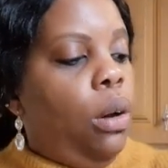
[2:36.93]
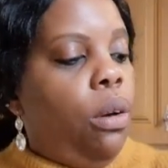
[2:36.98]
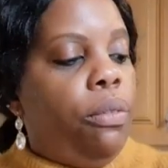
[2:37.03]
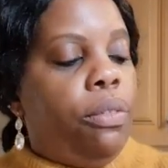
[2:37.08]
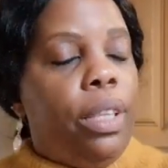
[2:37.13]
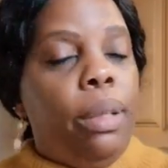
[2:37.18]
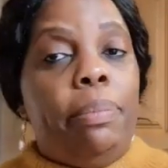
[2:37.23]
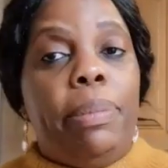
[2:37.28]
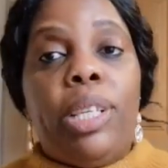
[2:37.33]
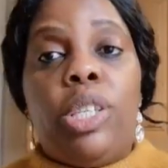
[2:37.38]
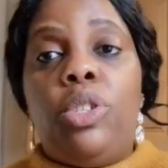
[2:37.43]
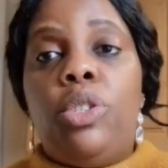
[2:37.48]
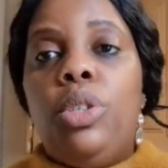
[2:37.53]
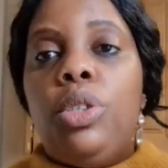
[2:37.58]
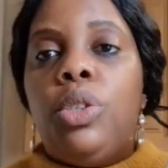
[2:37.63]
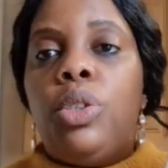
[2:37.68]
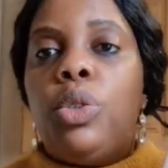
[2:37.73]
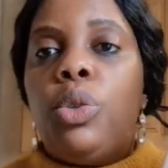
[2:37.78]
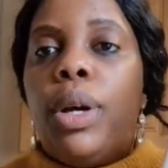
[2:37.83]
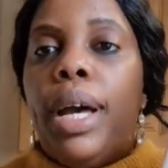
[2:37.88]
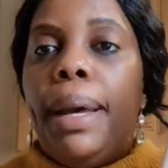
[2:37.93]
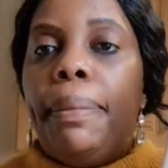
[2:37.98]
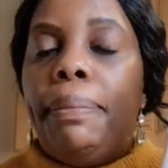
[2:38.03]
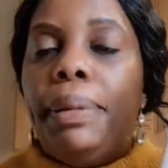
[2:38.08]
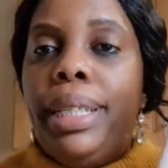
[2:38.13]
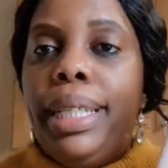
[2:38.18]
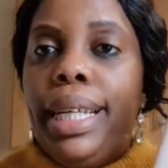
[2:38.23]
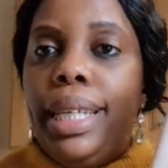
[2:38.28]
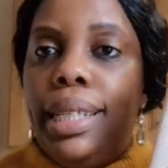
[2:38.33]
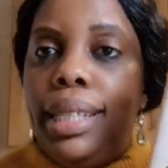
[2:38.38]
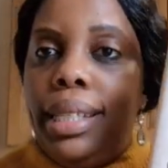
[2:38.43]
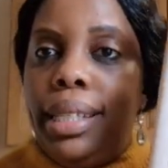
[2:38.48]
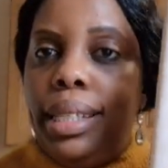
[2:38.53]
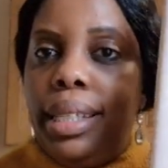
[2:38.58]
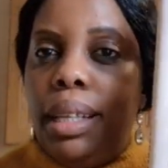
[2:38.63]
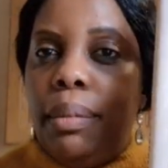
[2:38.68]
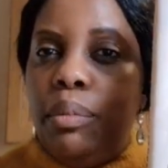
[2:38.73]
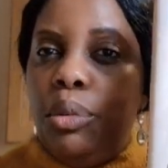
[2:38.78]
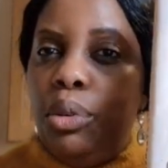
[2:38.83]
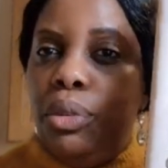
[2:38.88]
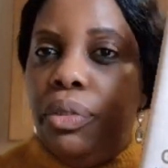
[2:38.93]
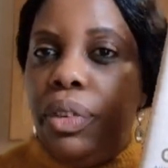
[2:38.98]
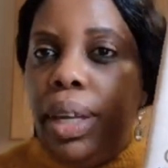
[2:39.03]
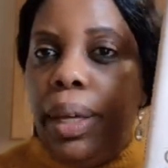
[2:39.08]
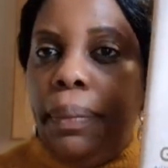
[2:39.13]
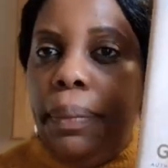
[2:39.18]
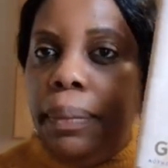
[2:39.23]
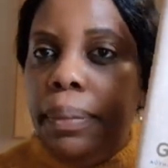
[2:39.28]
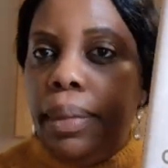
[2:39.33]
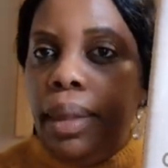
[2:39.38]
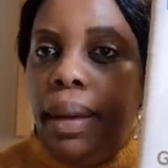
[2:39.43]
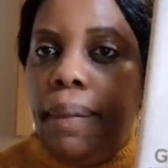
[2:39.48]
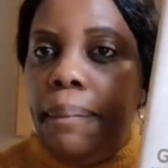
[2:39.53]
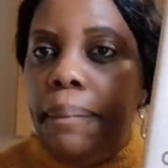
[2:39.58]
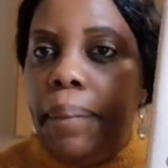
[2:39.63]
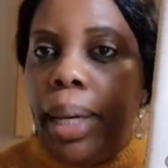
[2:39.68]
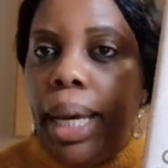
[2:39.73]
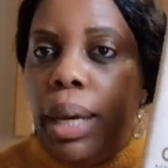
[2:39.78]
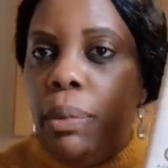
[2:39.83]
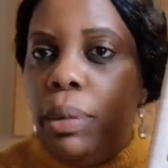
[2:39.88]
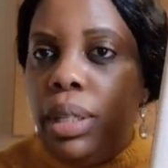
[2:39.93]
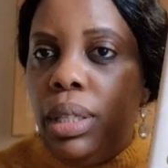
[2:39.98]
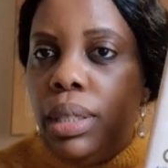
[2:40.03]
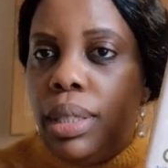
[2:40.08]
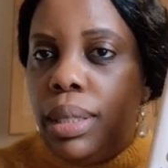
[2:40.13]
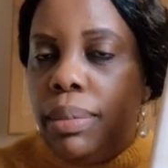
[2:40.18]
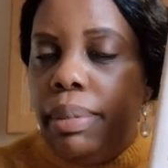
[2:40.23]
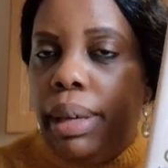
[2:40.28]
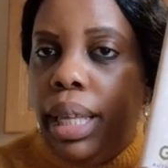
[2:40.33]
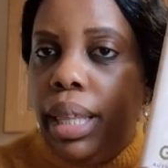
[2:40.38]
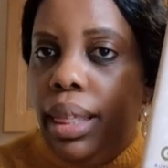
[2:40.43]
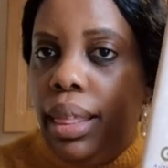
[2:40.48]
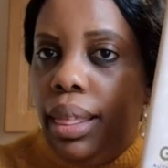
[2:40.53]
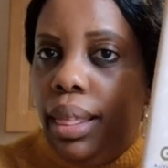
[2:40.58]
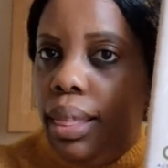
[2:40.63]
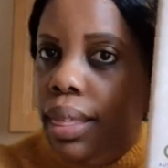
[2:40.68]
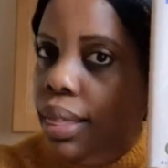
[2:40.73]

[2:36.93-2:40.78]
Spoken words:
of The Pursuit to Happiness, the movie by Will Smith.